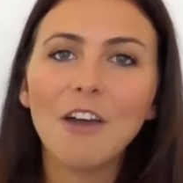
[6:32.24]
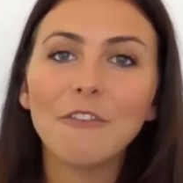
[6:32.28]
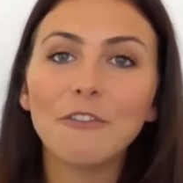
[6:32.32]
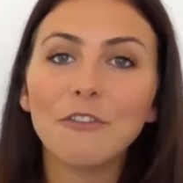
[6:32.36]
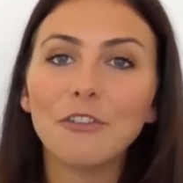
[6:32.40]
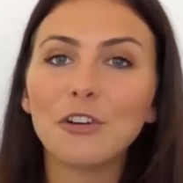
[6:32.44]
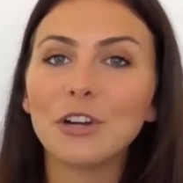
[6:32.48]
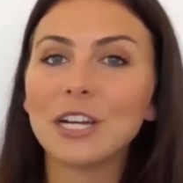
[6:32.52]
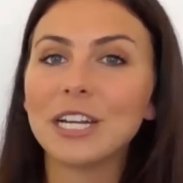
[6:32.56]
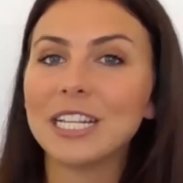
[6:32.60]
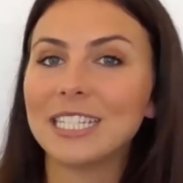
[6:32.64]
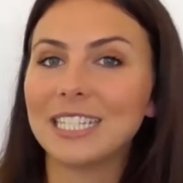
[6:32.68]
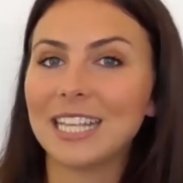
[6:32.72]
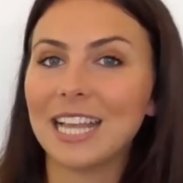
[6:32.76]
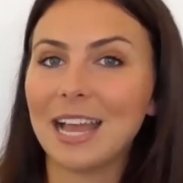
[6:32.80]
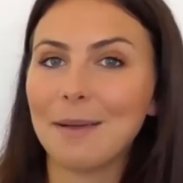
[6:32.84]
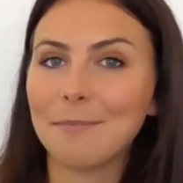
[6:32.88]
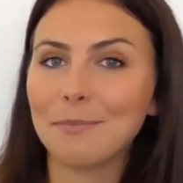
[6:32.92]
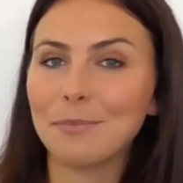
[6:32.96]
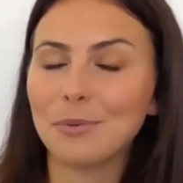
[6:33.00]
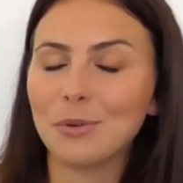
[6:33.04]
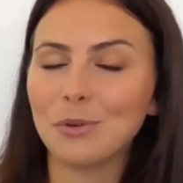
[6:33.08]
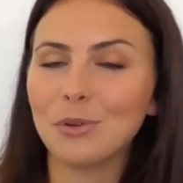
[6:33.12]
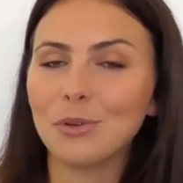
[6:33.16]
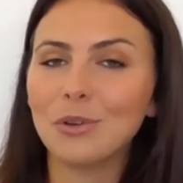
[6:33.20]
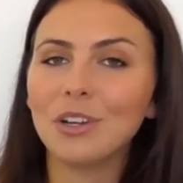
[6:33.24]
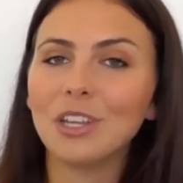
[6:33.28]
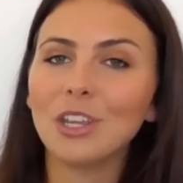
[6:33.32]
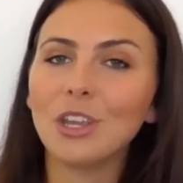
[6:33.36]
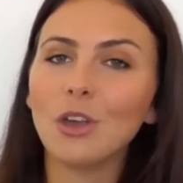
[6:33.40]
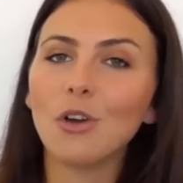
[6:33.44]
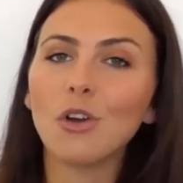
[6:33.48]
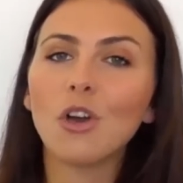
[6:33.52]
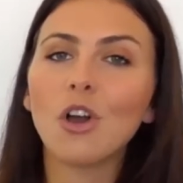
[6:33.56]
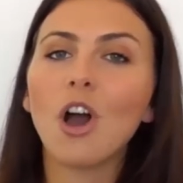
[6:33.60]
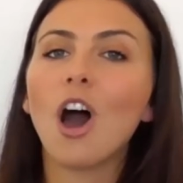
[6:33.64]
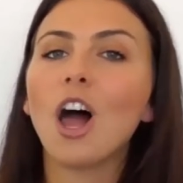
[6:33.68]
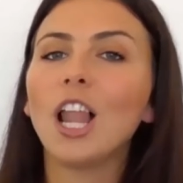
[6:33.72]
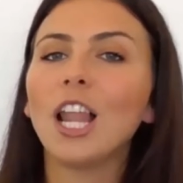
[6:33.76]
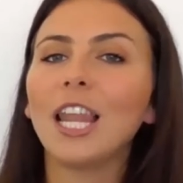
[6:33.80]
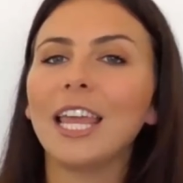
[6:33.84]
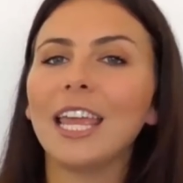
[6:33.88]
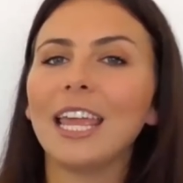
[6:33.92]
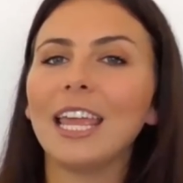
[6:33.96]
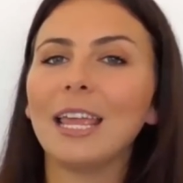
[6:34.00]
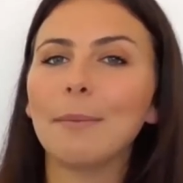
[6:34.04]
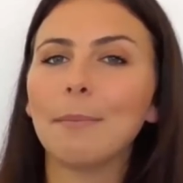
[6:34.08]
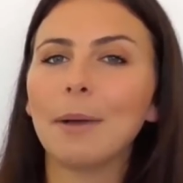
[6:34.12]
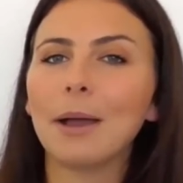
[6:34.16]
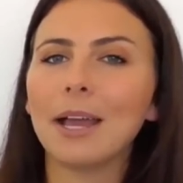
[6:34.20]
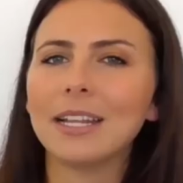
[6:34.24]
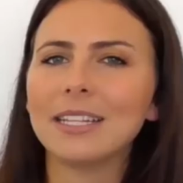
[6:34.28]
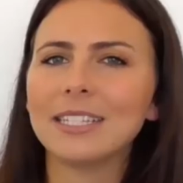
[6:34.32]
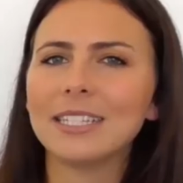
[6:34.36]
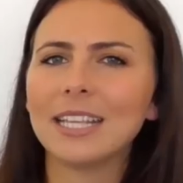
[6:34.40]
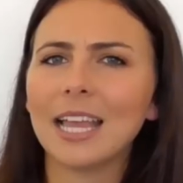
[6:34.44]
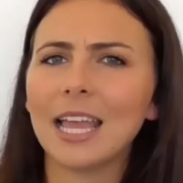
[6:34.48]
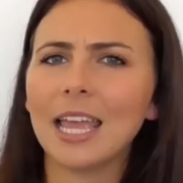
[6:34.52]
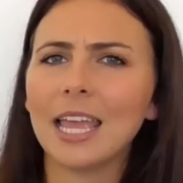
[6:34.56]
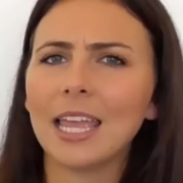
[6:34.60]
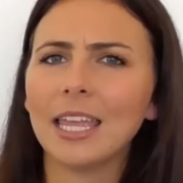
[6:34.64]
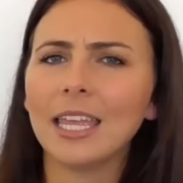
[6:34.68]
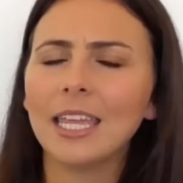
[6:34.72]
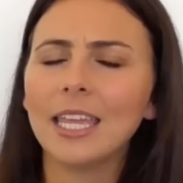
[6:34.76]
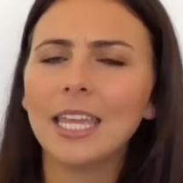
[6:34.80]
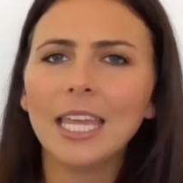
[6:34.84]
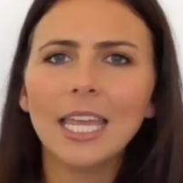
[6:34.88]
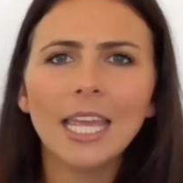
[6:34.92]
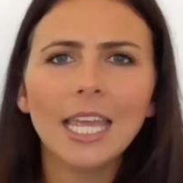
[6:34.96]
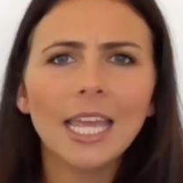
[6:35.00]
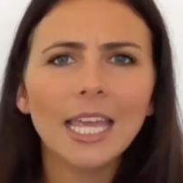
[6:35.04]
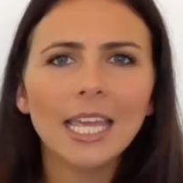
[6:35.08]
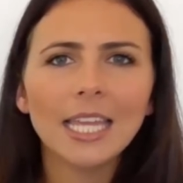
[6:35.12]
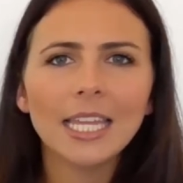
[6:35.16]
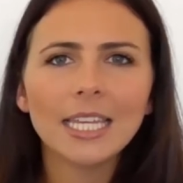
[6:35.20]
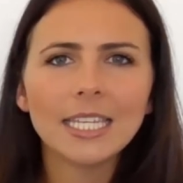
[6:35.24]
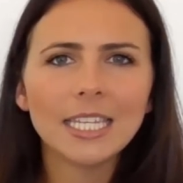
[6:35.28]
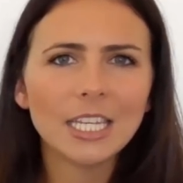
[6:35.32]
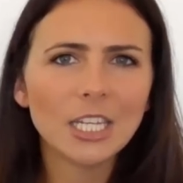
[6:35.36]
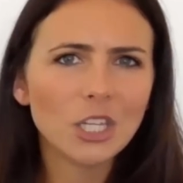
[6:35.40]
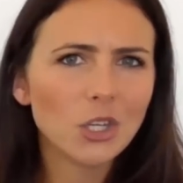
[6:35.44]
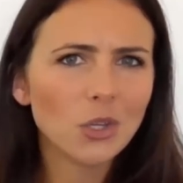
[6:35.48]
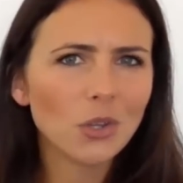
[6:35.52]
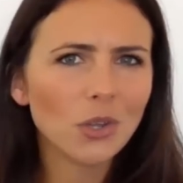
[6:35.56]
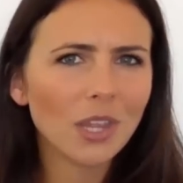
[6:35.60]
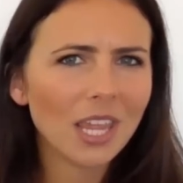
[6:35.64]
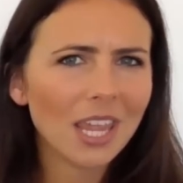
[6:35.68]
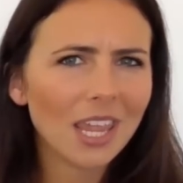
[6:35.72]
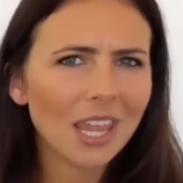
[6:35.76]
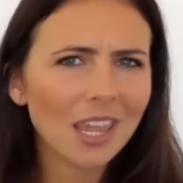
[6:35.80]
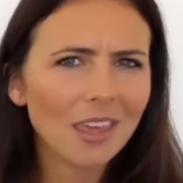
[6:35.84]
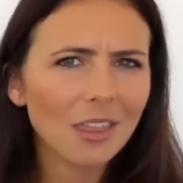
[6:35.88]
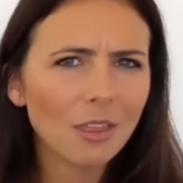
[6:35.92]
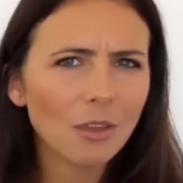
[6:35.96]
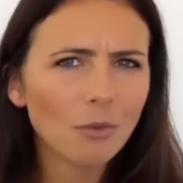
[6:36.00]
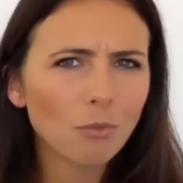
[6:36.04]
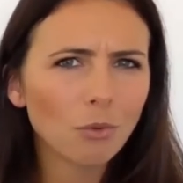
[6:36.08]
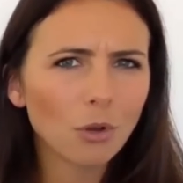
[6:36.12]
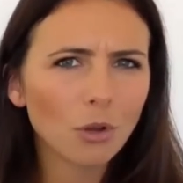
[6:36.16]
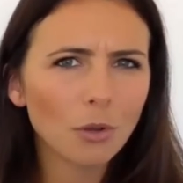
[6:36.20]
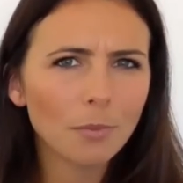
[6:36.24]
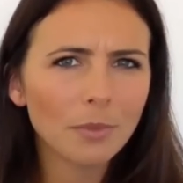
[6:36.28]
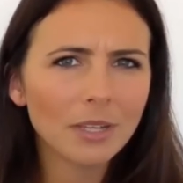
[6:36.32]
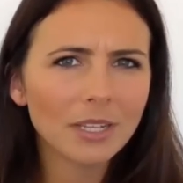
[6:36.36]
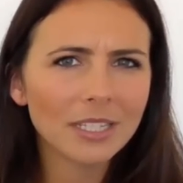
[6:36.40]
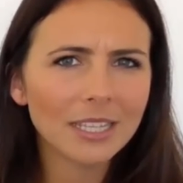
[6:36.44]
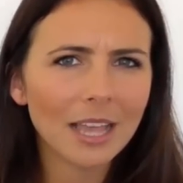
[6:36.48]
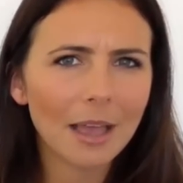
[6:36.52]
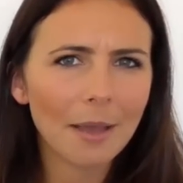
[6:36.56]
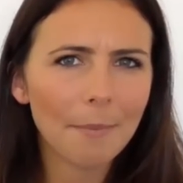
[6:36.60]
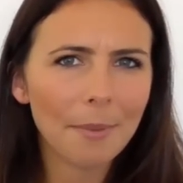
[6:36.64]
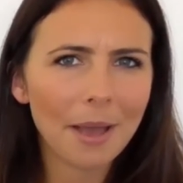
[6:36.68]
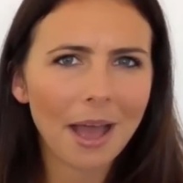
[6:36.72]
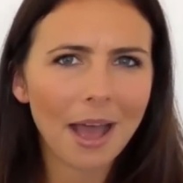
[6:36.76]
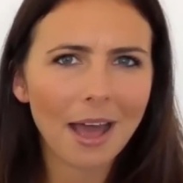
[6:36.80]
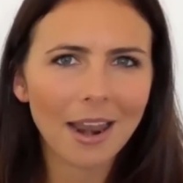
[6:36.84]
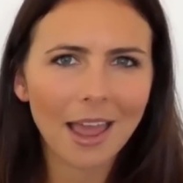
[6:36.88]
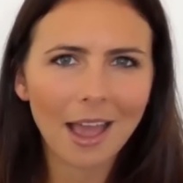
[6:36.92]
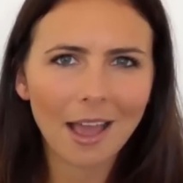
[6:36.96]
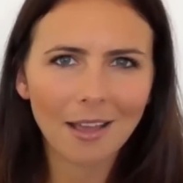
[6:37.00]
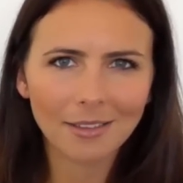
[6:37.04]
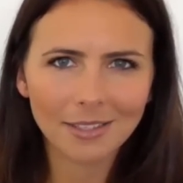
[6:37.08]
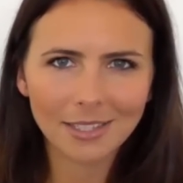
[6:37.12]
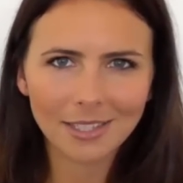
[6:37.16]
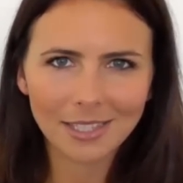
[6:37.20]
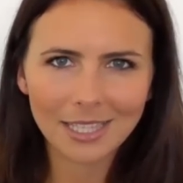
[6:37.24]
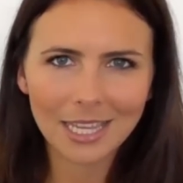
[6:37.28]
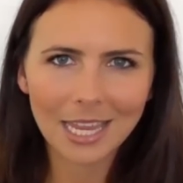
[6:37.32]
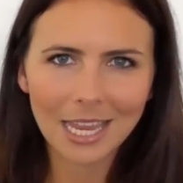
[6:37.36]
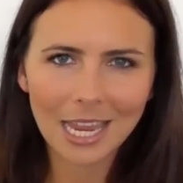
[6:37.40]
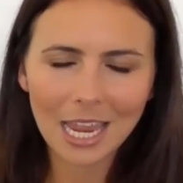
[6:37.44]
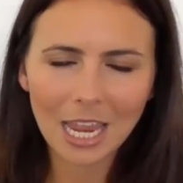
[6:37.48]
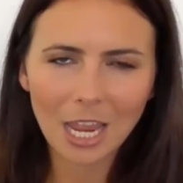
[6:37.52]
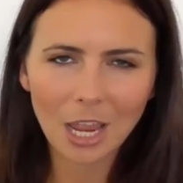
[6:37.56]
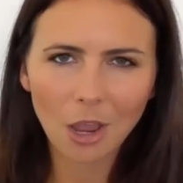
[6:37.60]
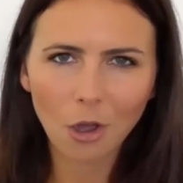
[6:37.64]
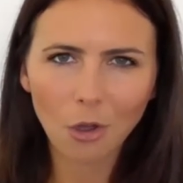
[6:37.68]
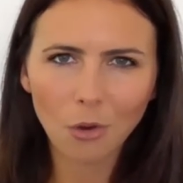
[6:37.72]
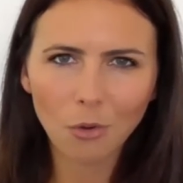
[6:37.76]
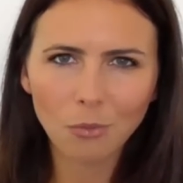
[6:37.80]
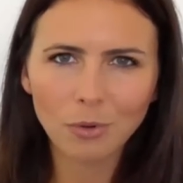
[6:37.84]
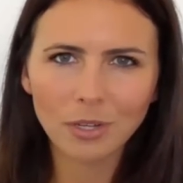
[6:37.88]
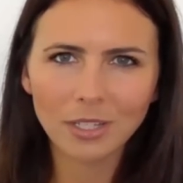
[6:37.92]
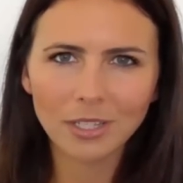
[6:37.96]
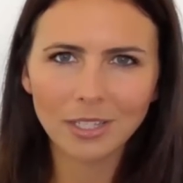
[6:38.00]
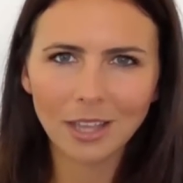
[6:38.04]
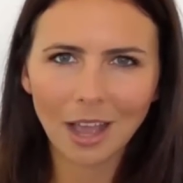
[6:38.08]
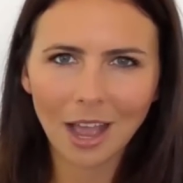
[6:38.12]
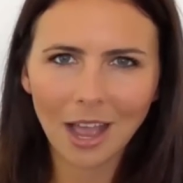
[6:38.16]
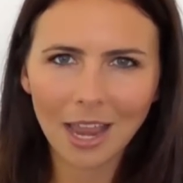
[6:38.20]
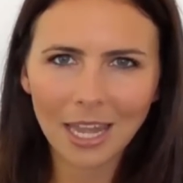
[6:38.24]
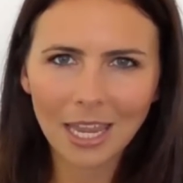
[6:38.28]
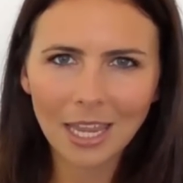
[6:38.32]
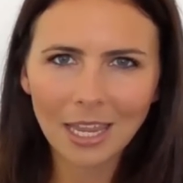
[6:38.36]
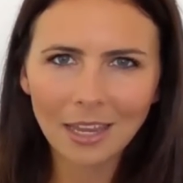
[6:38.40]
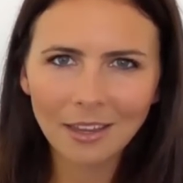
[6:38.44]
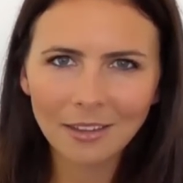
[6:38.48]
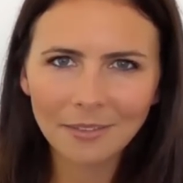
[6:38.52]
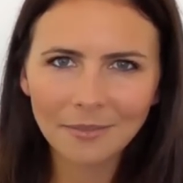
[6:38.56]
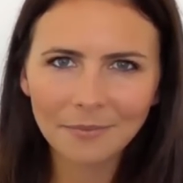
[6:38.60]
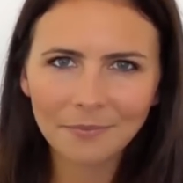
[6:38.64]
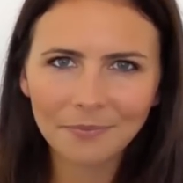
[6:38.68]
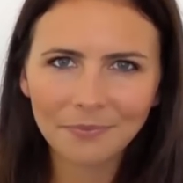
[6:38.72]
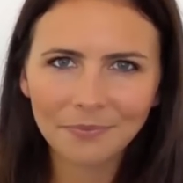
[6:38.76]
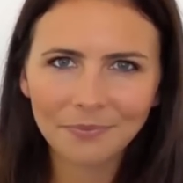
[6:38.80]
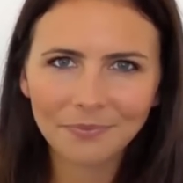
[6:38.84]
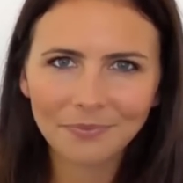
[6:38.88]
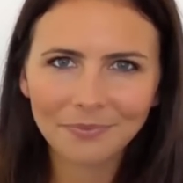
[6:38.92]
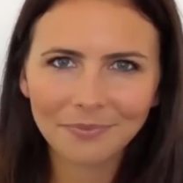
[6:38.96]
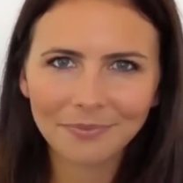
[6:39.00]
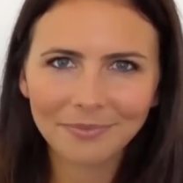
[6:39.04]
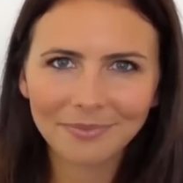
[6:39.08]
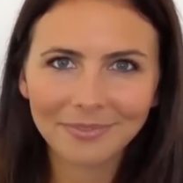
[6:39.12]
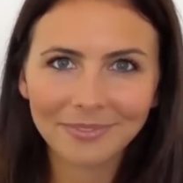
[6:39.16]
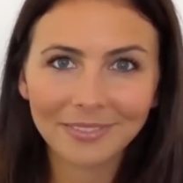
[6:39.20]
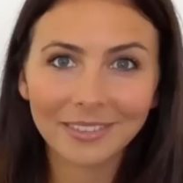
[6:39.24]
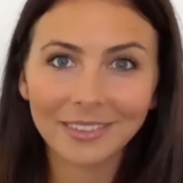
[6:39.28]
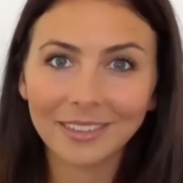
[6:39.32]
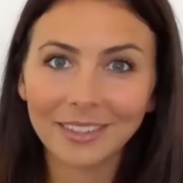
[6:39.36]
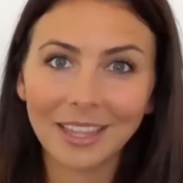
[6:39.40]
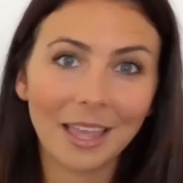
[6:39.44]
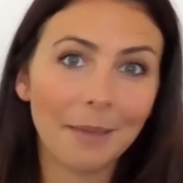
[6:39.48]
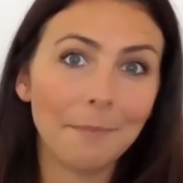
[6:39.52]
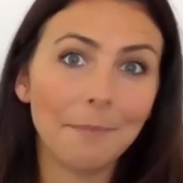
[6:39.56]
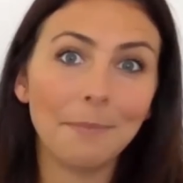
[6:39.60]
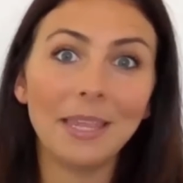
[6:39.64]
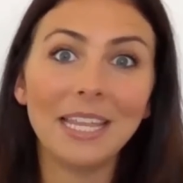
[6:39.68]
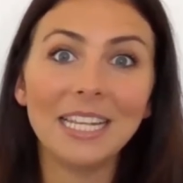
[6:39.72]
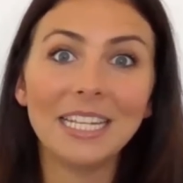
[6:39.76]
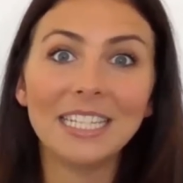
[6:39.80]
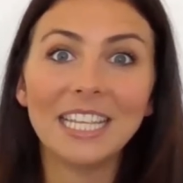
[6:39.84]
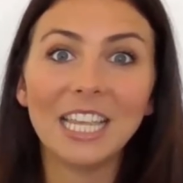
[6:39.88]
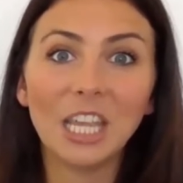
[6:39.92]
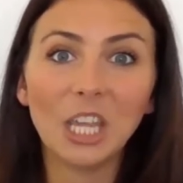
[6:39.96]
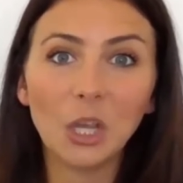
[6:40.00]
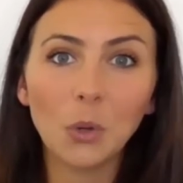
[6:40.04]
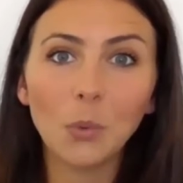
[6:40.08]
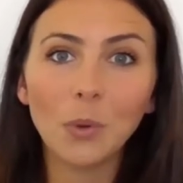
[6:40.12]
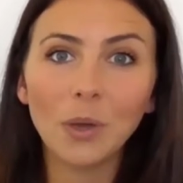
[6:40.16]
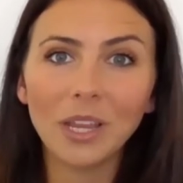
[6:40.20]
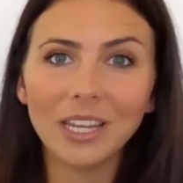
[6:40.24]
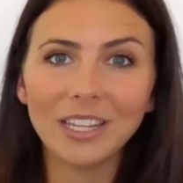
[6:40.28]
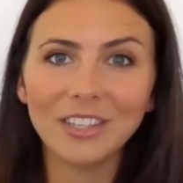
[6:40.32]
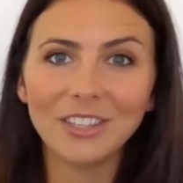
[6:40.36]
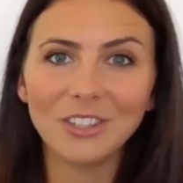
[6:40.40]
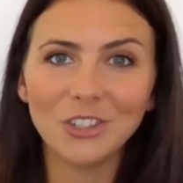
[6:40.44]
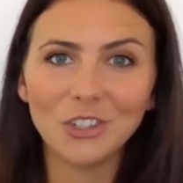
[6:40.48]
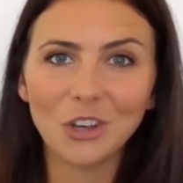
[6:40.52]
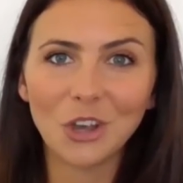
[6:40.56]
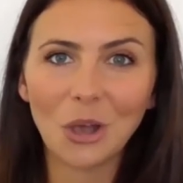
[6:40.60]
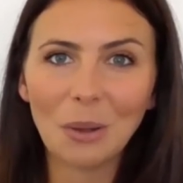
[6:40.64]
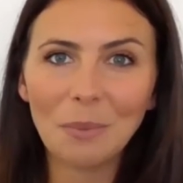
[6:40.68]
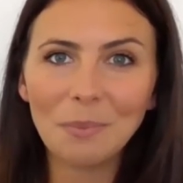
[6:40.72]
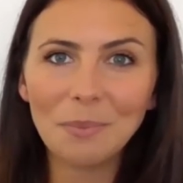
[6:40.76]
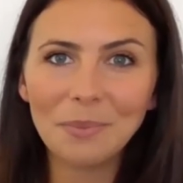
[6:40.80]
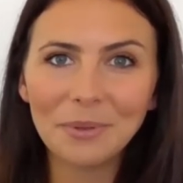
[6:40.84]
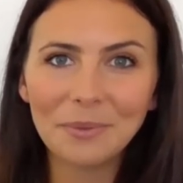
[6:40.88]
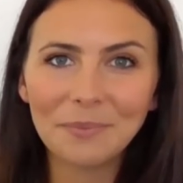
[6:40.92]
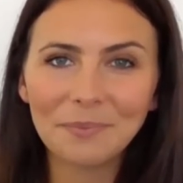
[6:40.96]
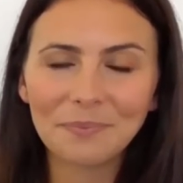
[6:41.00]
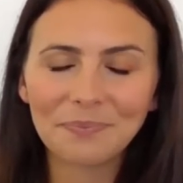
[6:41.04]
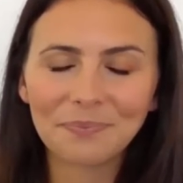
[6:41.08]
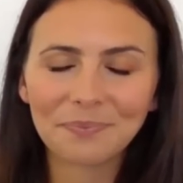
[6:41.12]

For example, your colleague might say, "Did you hear the rumors about our CEO resigning?" It means he quit his job.